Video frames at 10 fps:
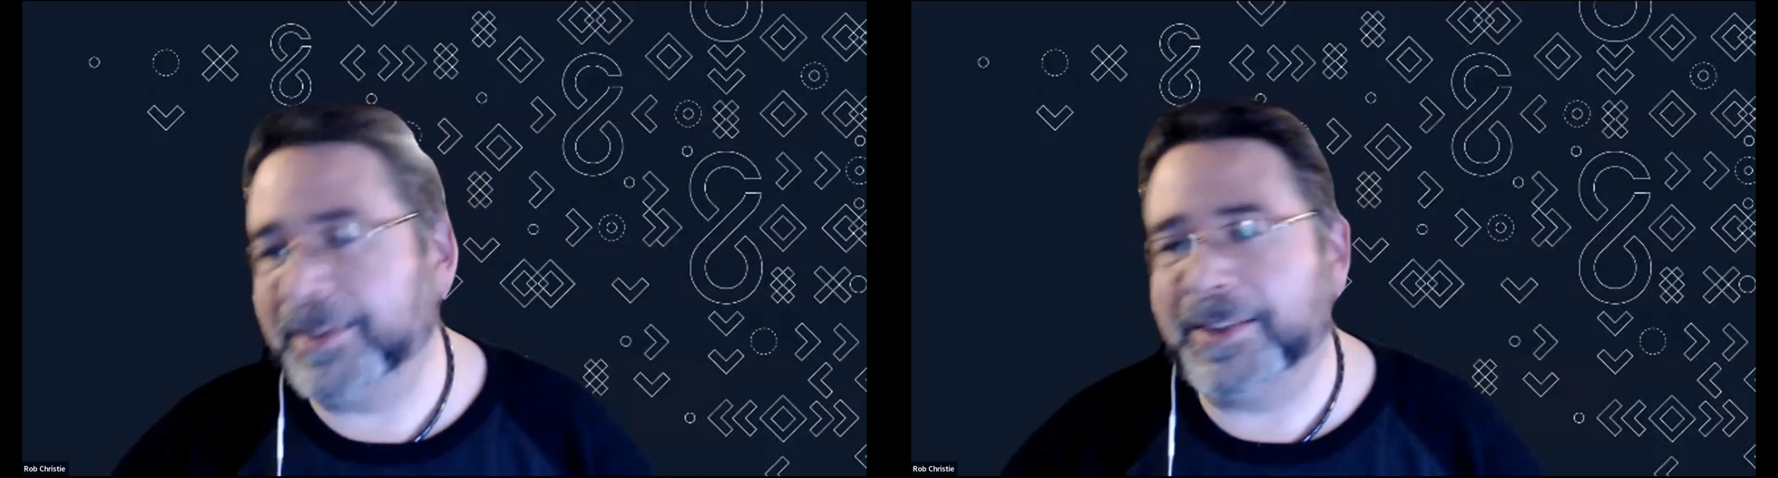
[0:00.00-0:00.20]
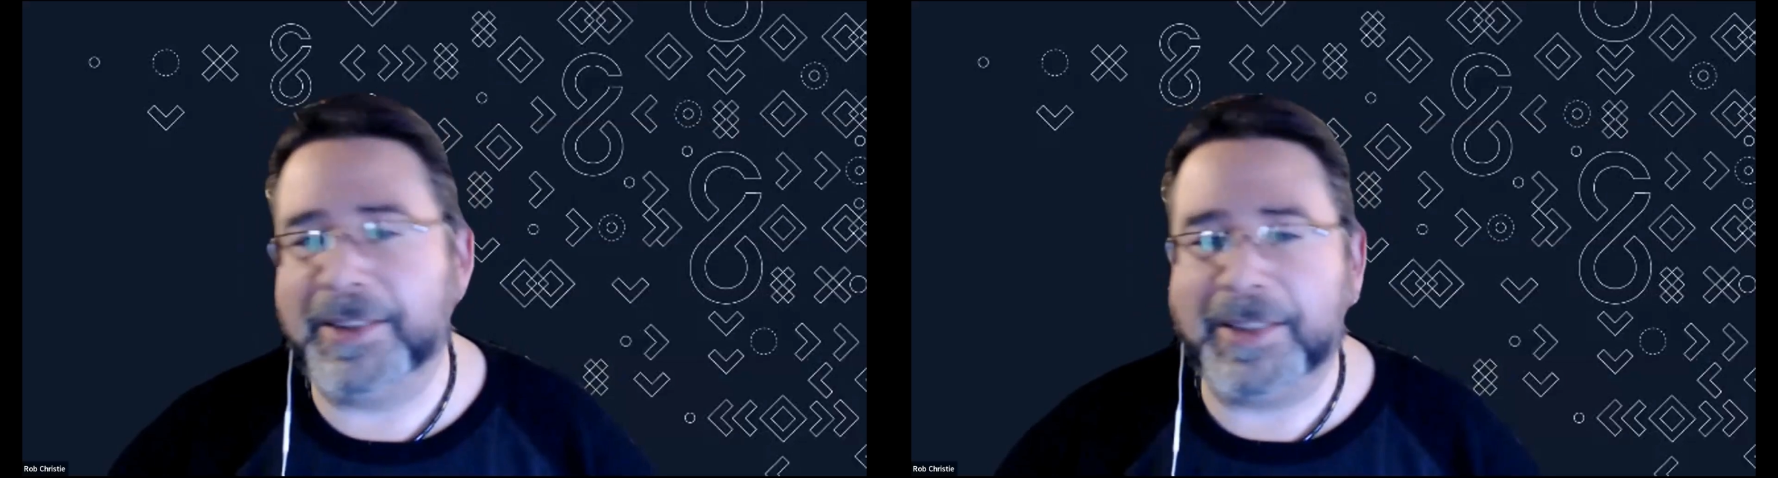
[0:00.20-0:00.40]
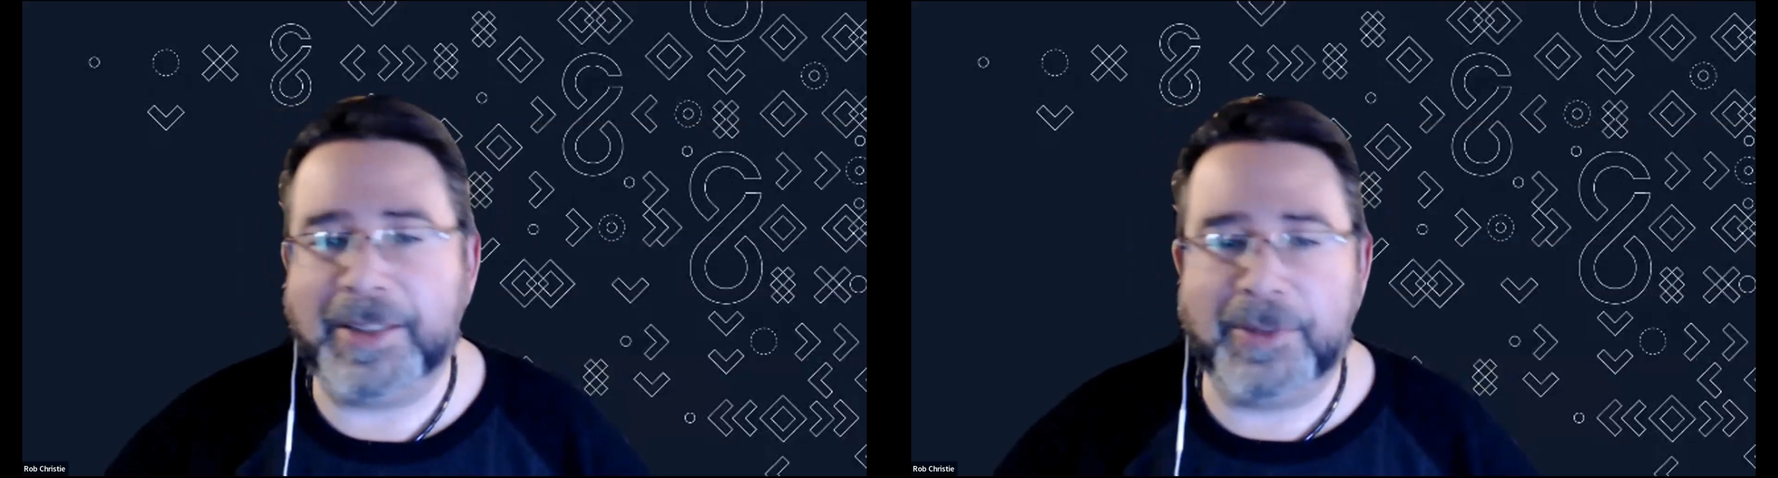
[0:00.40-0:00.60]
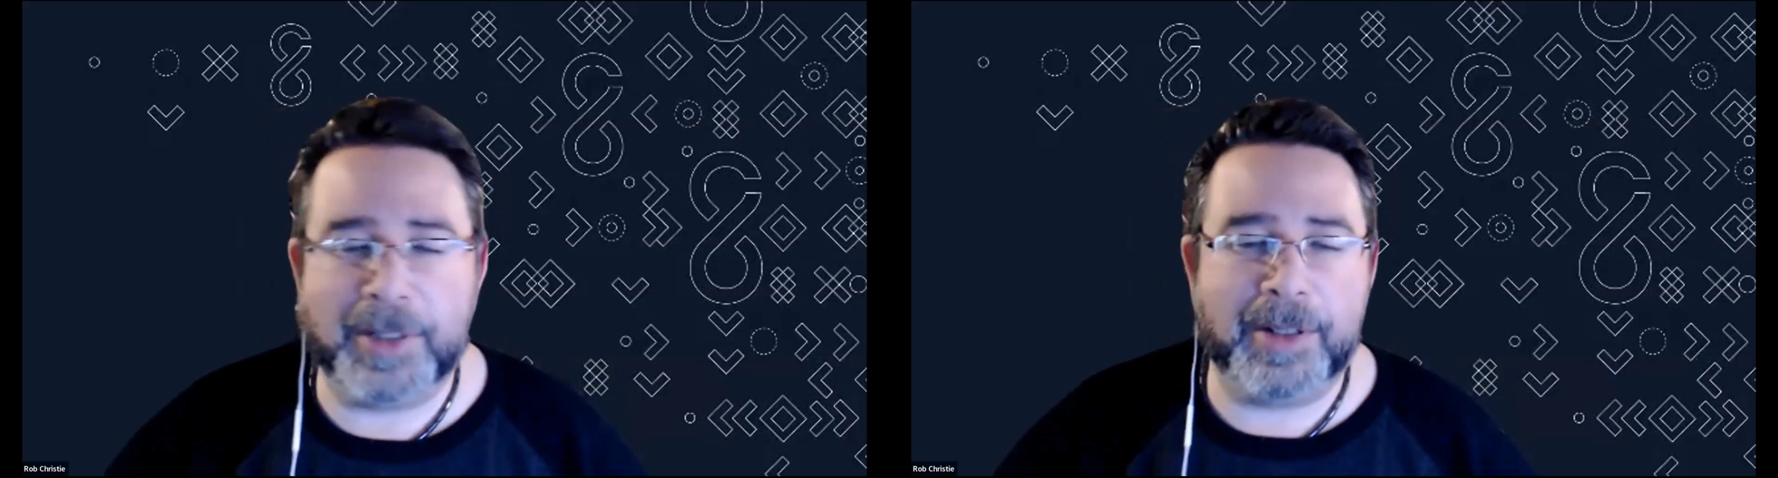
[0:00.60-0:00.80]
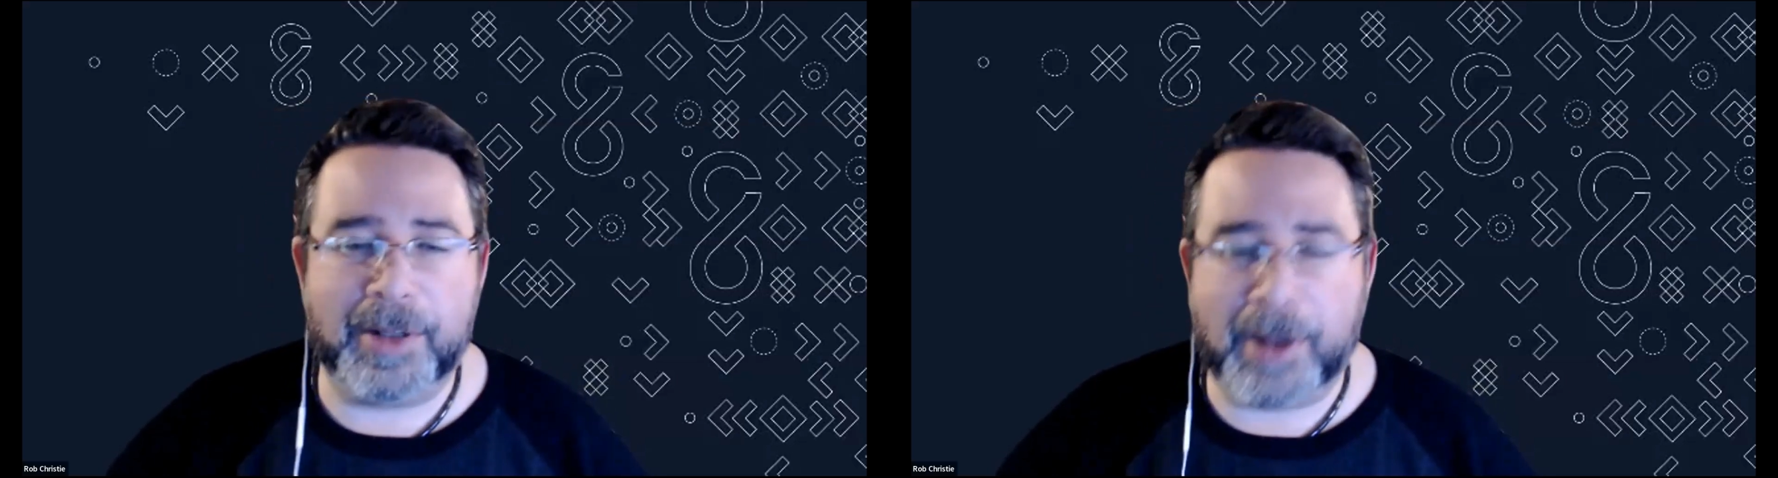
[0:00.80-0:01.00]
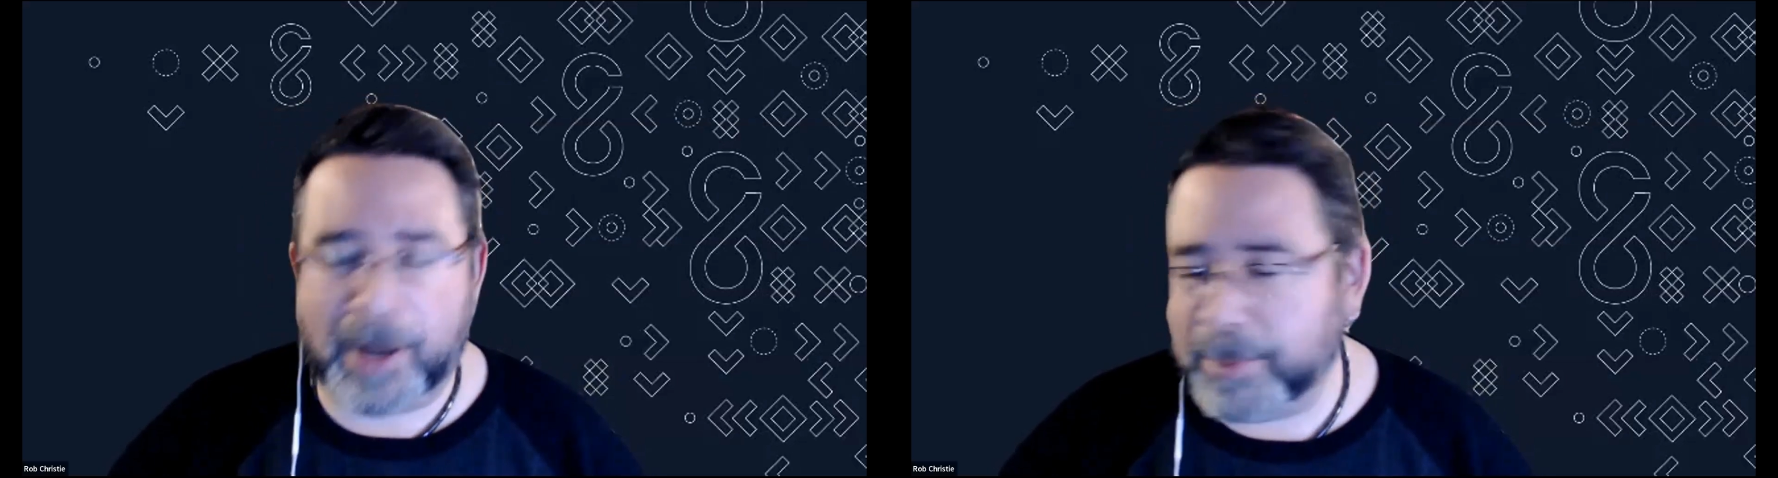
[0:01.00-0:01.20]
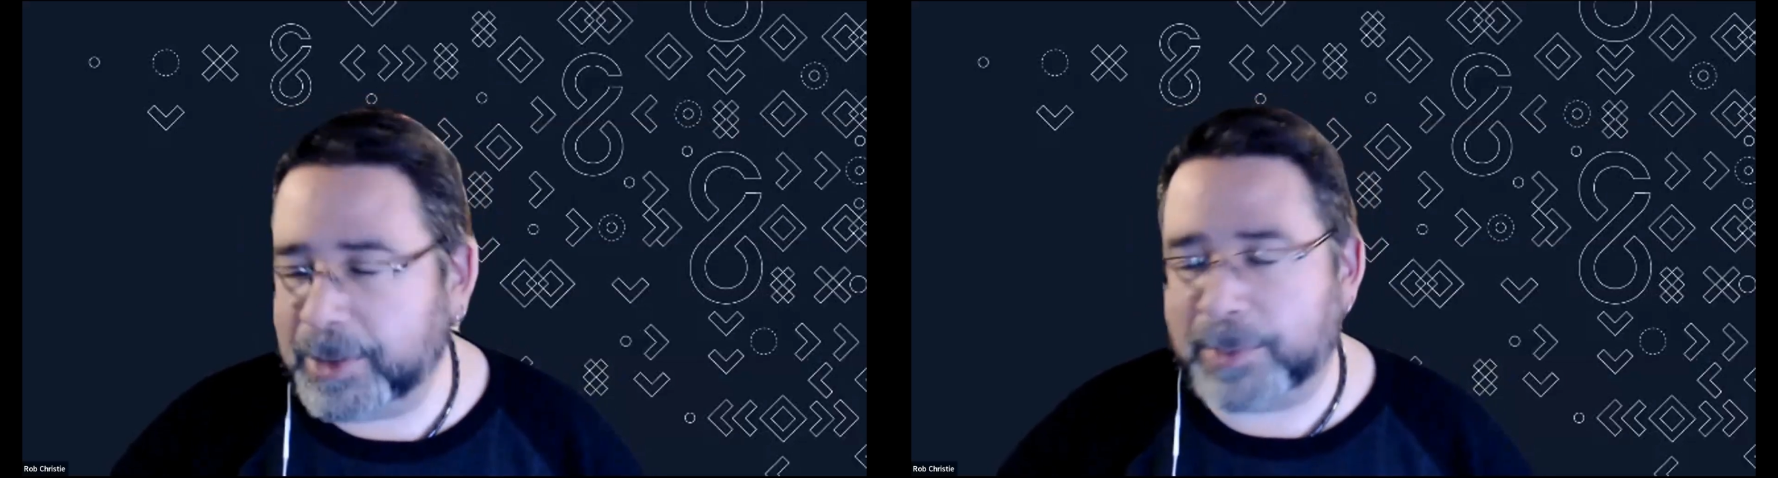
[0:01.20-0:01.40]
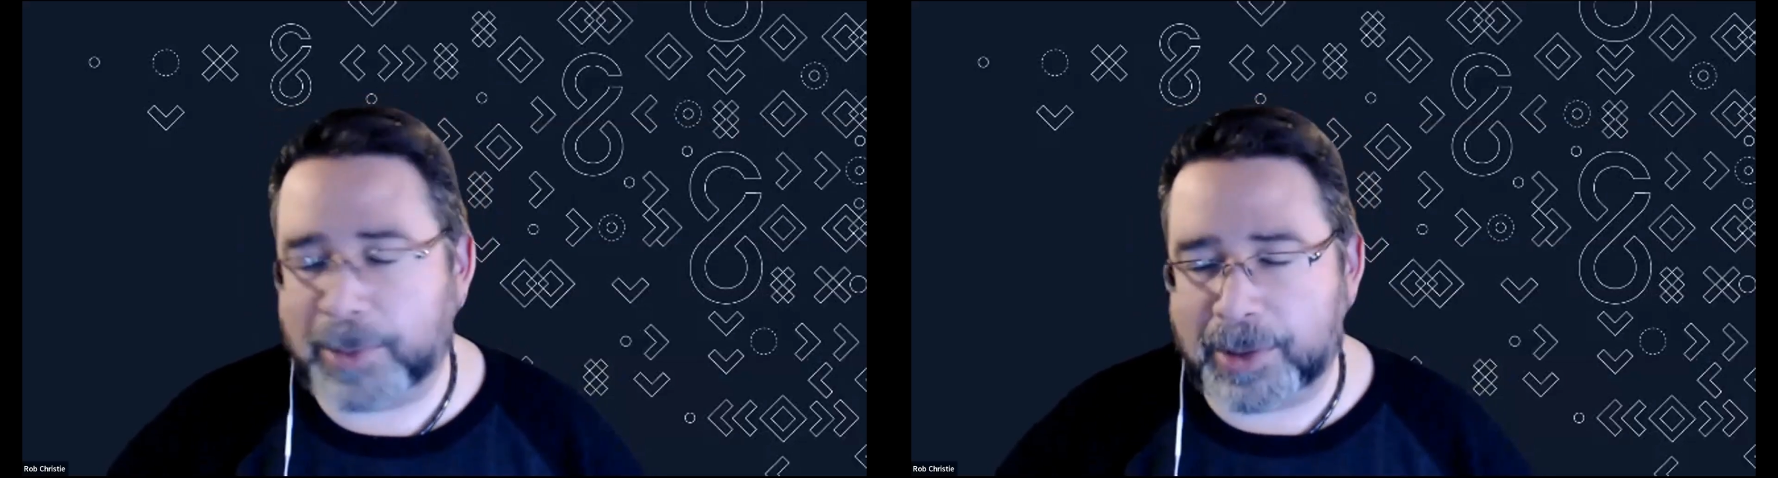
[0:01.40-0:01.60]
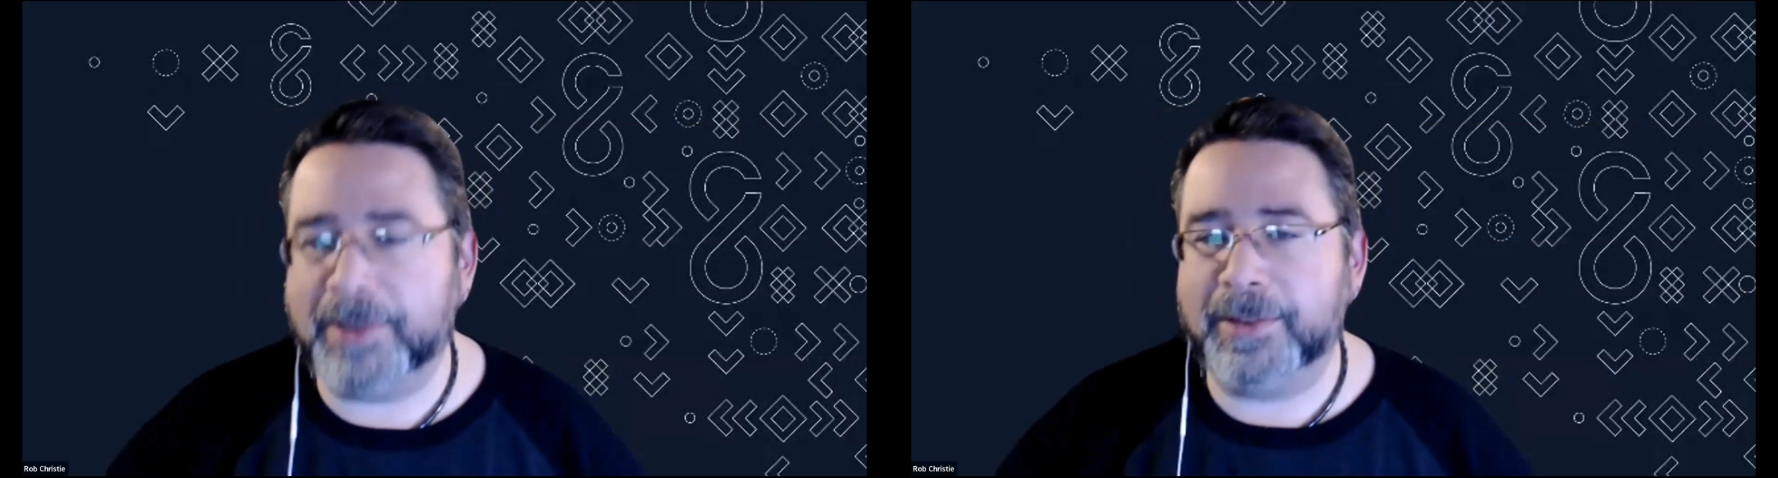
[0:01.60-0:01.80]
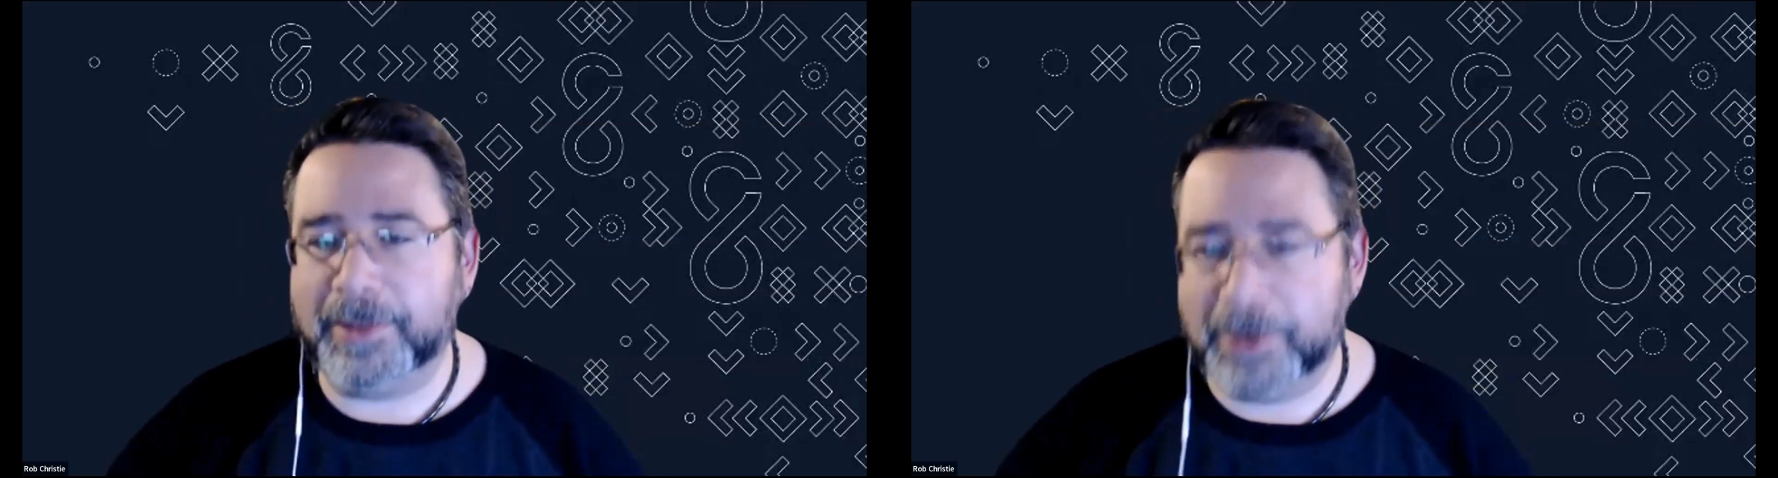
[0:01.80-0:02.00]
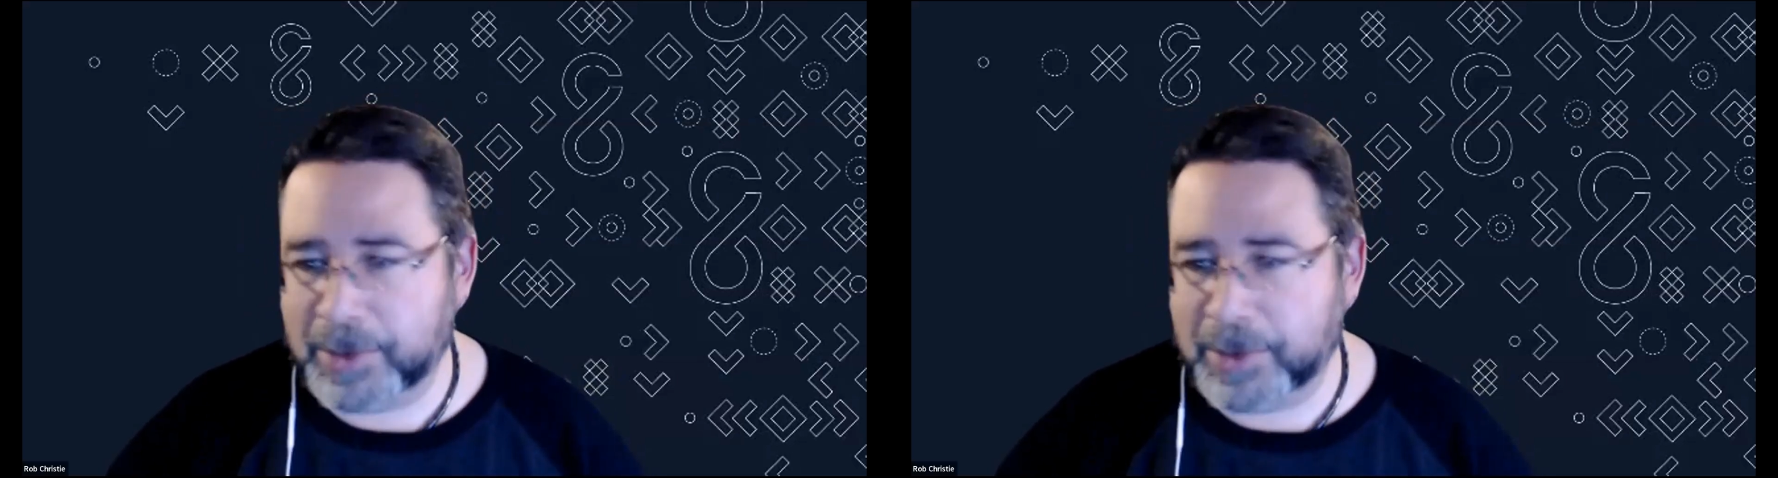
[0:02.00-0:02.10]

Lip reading: And even an anonymous person